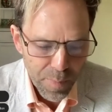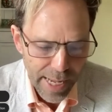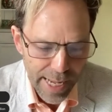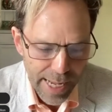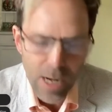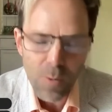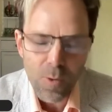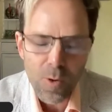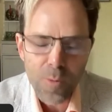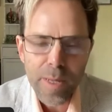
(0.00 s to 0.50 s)

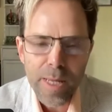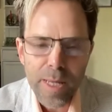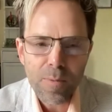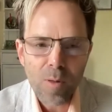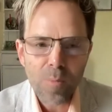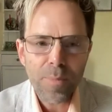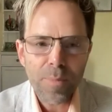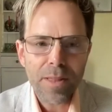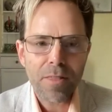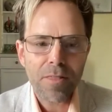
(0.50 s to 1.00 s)

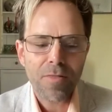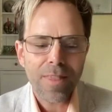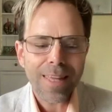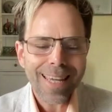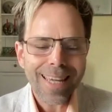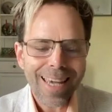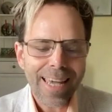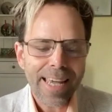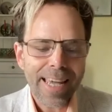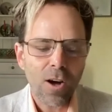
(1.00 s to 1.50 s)
be
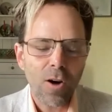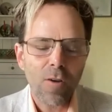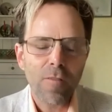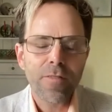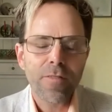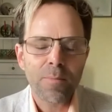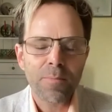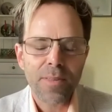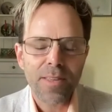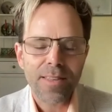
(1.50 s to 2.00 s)
thinking
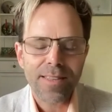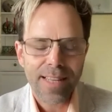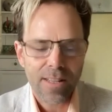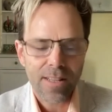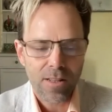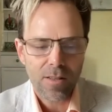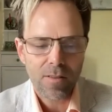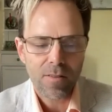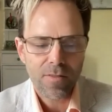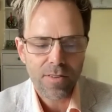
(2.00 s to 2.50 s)
of
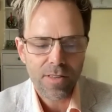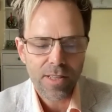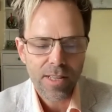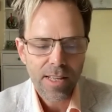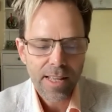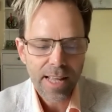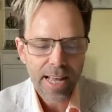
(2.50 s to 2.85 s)
themselves